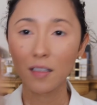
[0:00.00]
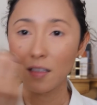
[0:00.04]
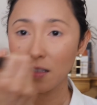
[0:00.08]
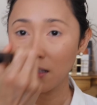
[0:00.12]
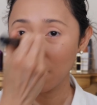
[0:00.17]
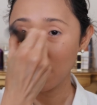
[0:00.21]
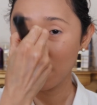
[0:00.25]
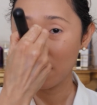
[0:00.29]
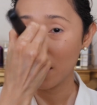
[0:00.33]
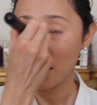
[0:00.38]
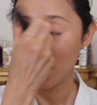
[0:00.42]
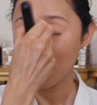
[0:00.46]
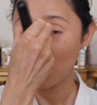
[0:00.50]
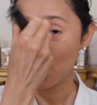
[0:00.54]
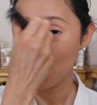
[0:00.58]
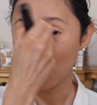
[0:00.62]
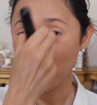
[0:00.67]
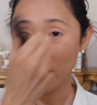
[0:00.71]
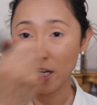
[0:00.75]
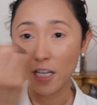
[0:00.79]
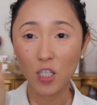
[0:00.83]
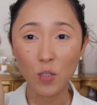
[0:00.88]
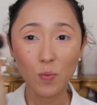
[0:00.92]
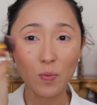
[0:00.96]
this
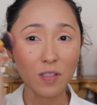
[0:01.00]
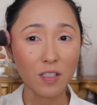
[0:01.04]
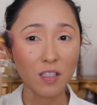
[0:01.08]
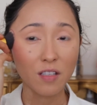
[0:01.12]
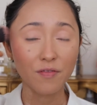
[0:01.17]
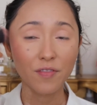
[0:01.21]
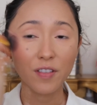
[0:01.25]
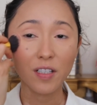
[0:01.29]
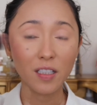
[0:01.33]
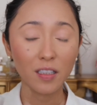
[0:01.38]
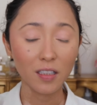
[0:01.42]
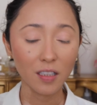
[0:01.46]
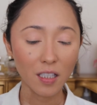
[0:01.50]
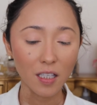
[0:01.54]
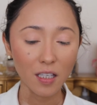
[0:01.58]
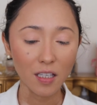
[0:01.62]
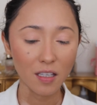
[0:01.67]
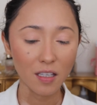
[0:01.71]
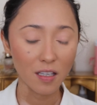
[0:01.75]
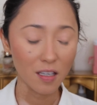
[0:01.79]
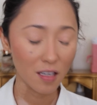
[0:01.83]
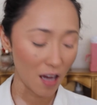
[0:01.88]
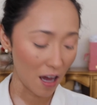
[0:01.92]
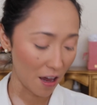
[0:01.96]
shade
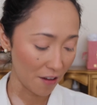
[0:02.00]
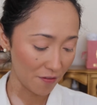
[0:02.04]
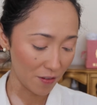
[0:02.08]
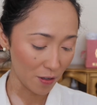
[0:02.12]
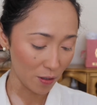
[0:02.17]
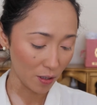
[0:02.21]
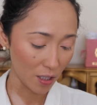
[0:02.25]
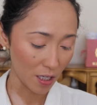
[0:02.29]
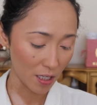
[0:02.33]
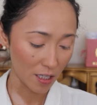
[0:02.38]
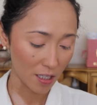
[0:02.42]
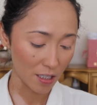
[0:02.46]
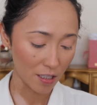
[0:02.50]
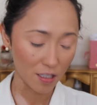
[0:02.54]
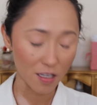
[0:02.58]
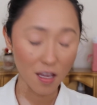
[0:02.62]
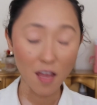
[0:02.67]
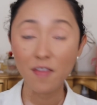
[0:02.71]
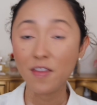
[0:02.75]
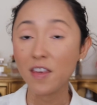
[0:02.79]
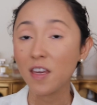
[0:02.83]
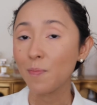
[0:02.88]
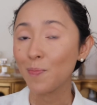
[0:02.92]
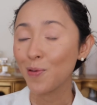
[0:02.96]
specifically, I feel like it's
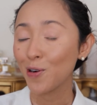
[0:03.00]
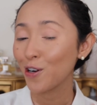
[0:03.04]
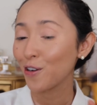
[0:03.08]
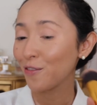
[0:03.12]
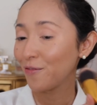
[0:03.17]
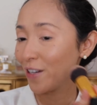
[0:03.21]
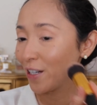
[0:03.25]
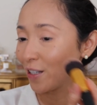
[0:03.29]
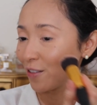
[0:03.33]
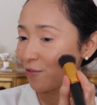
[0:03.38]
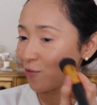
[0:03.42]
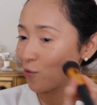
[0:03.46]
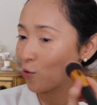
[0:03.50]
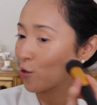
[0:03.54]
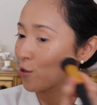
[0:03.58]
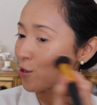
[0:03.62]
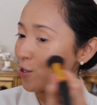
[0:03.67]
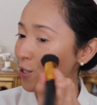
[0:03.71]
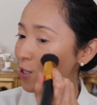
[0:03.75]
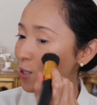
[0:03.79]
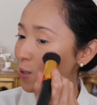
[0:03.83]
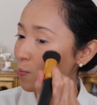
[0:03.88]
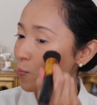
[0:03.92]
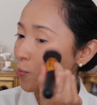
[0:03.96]
the perfect for the
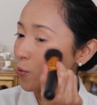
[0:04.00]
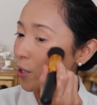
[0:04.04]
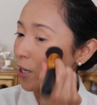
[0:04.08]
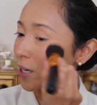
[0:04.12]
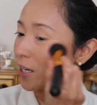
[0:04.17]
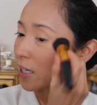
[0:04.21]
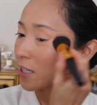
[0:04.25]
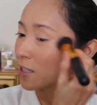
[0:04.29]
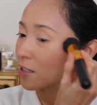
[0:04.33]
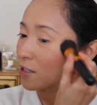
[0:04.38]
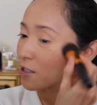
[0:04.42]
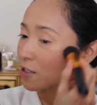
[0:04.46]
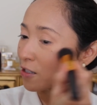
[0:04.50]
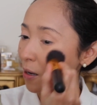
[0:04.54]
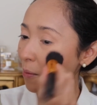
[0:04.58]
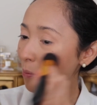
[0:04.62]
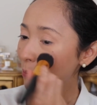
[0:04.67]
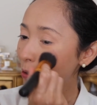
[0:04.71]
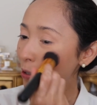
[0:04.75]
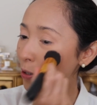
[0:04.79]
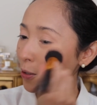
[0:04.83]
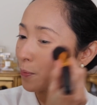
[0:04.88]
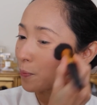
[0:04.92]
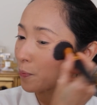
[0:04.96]
spring and
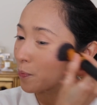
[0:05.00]
summer.